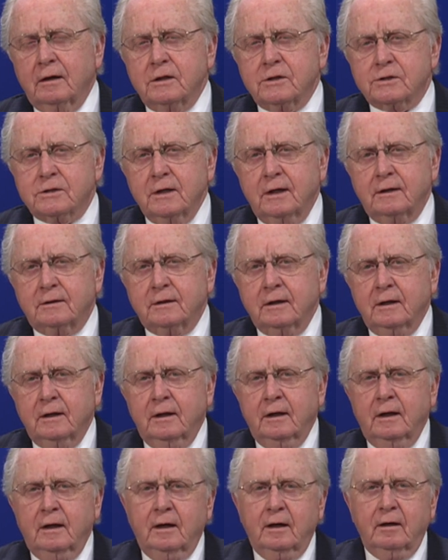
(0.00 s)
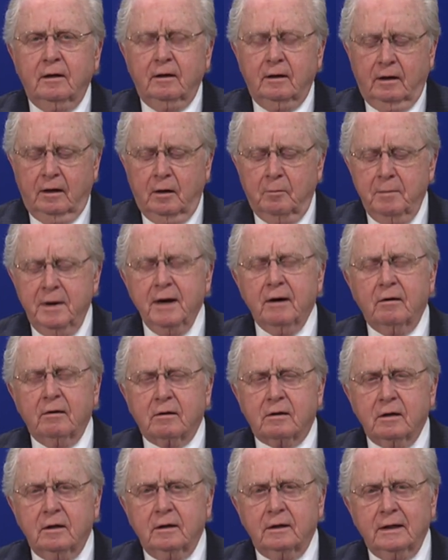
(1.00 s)
us that
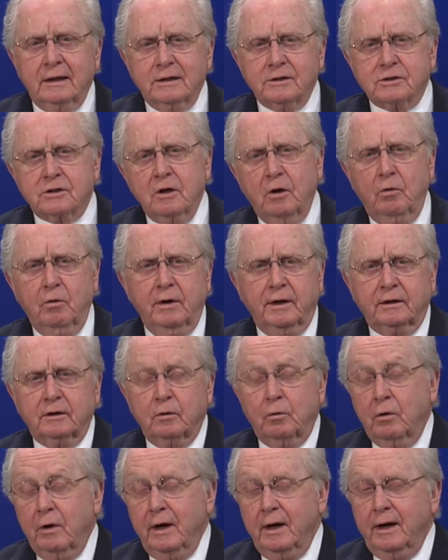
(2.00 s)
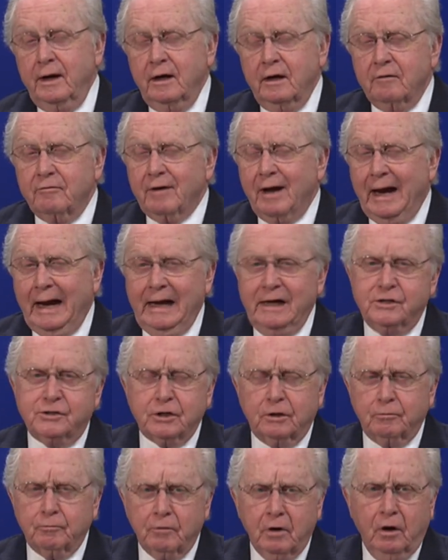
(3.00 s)
America is going the way of
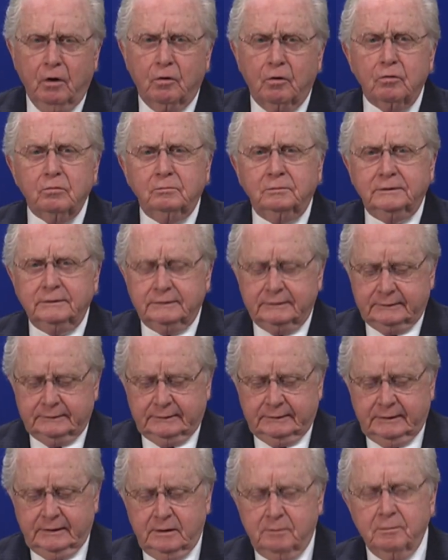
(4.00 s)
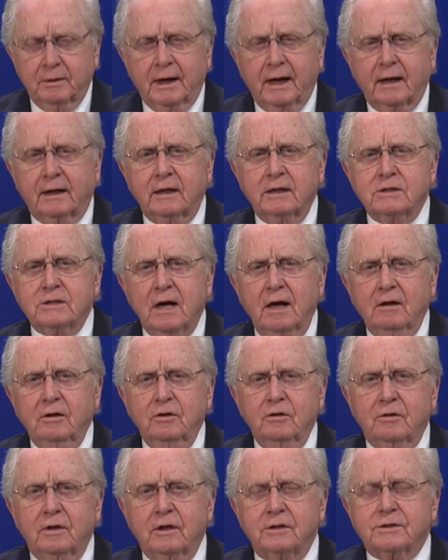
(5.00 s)
ancient Rome, but I can tell
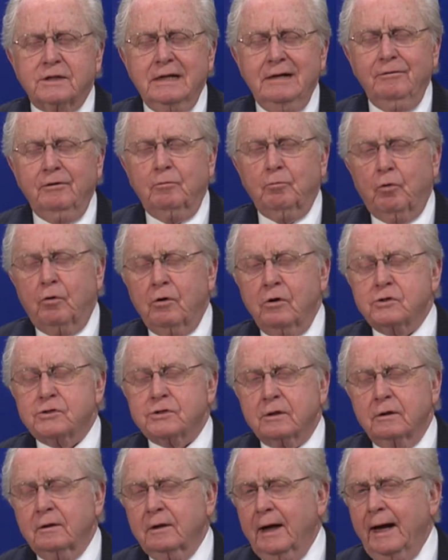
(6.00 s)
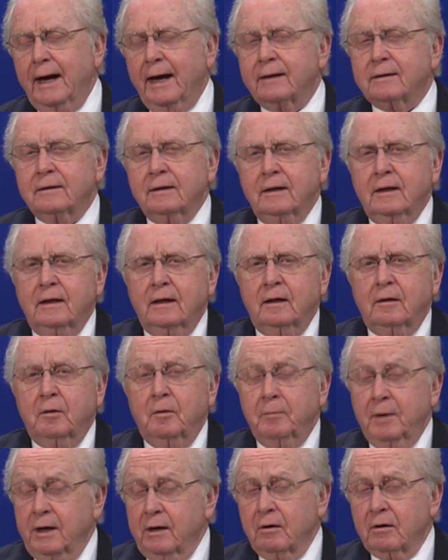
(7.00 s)
you that it's even worse than that.
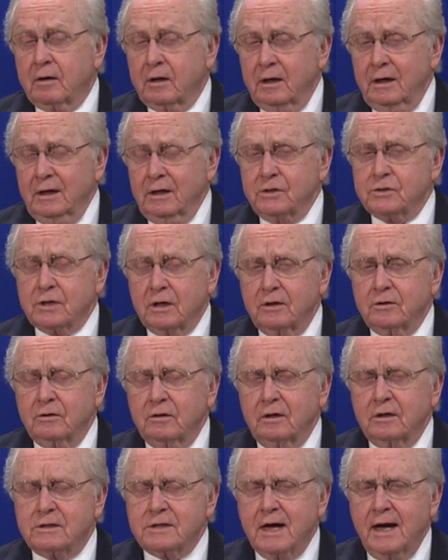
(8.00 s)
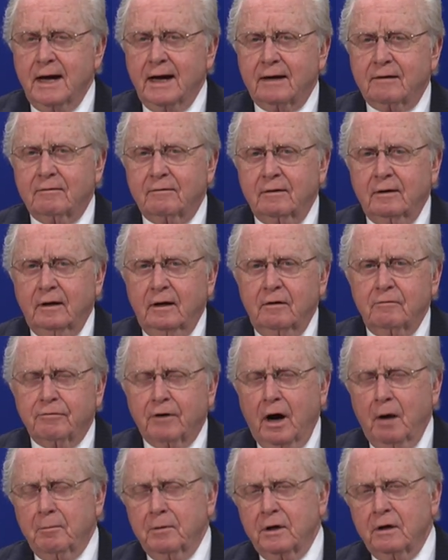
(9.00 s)
America is under attack
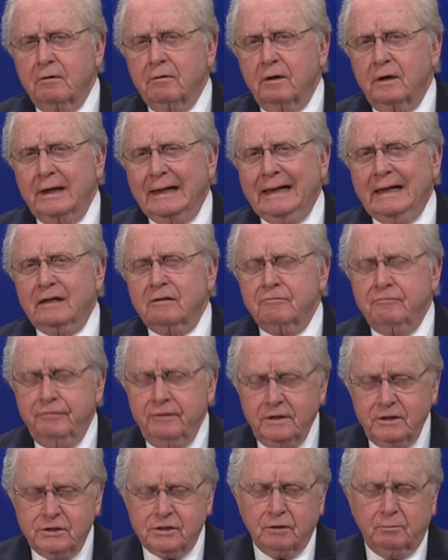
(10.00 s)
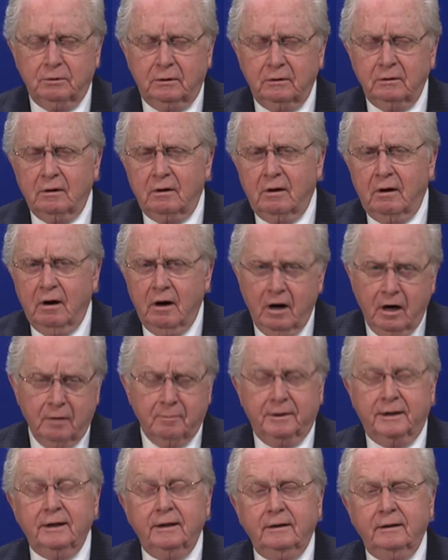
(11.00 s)
from an uh, invisible
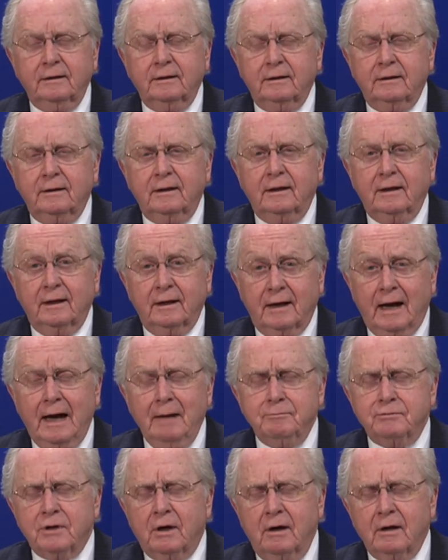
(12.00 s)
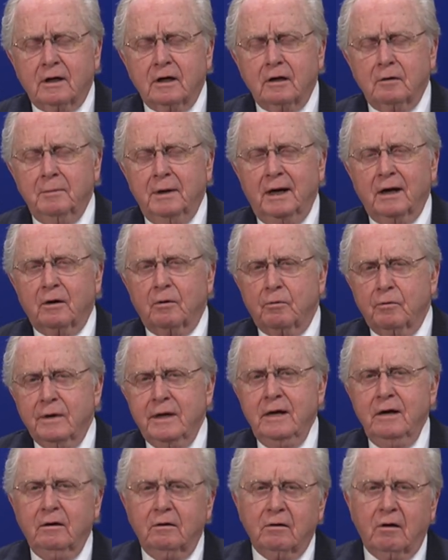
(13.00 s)
army, and I'm talking about a
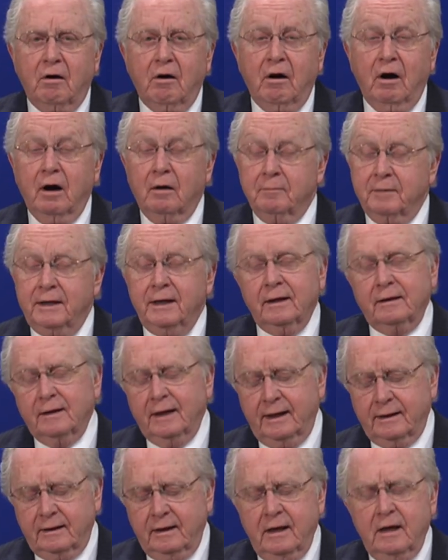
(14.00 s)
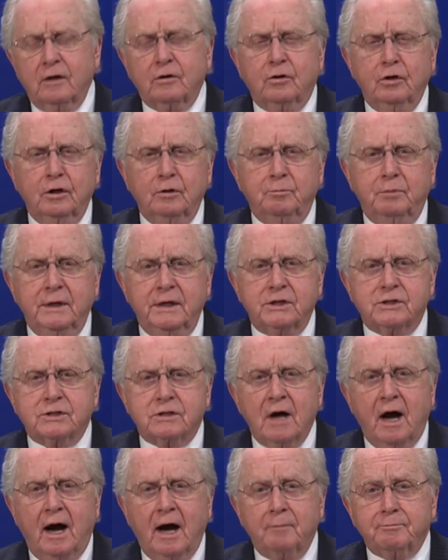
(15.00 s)
real army, and that could be
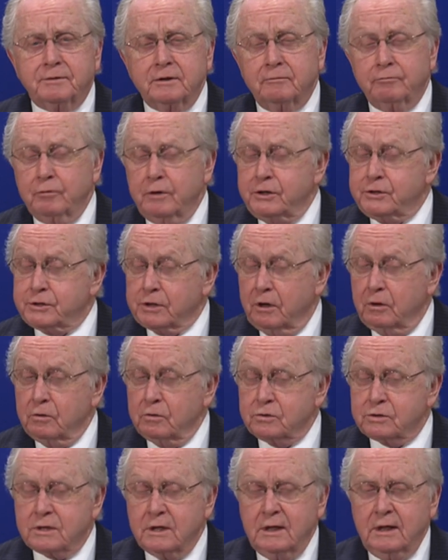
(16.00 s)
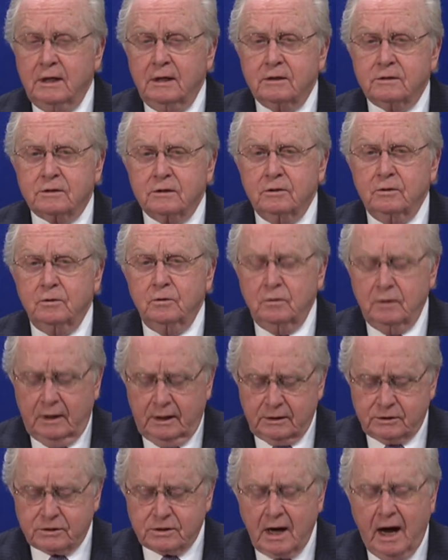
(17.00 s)
stopped if we chose to
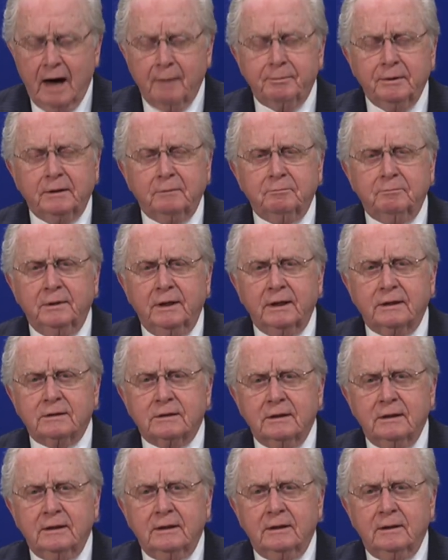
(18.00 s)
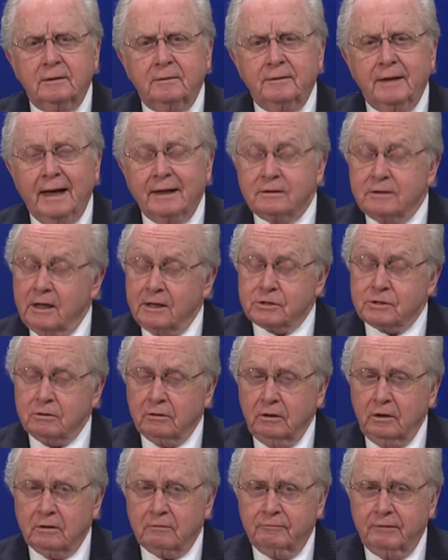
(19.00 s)
uh, stop it, but that doesn't
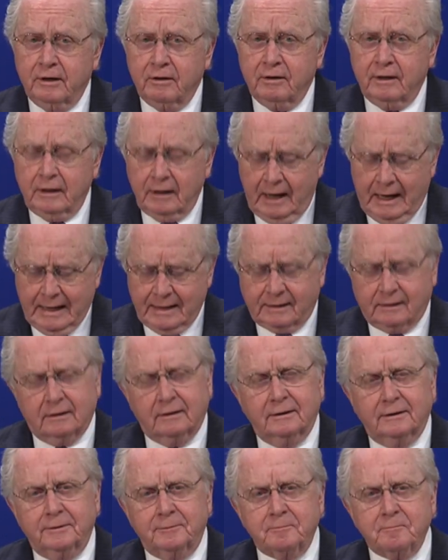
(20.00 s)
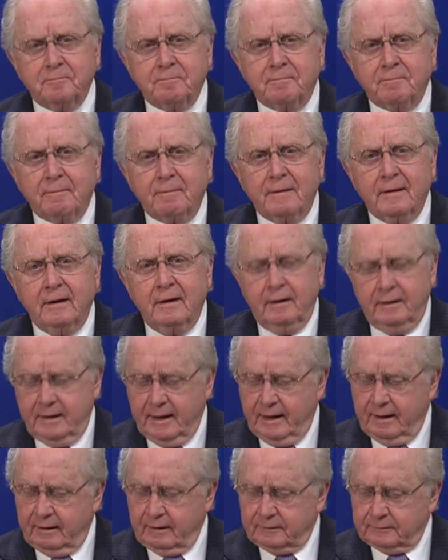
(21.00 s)
look very likely.
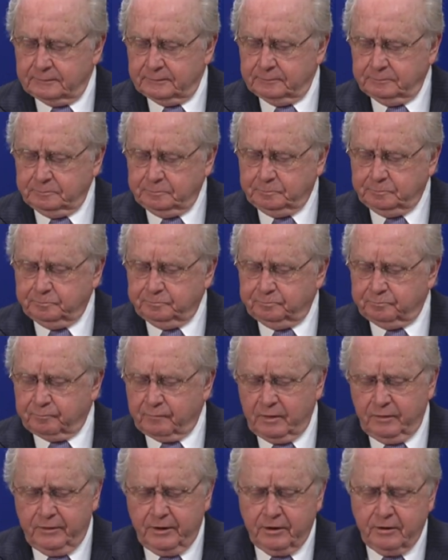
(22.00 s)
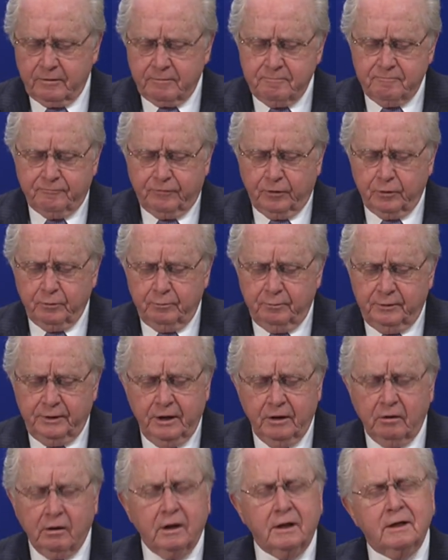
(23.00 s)
Now, there, for
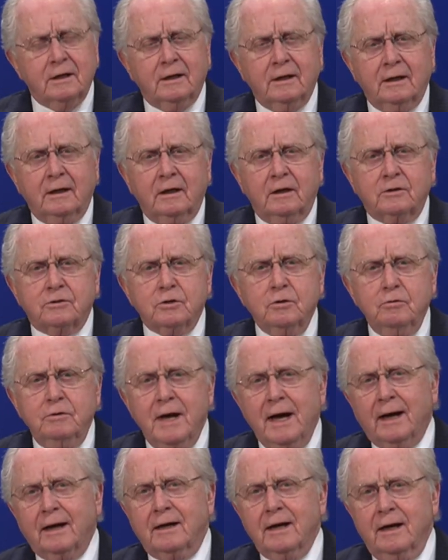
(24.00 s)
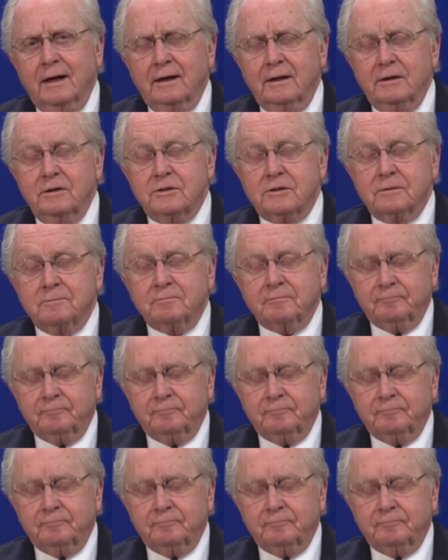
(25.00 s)
nearly two decades,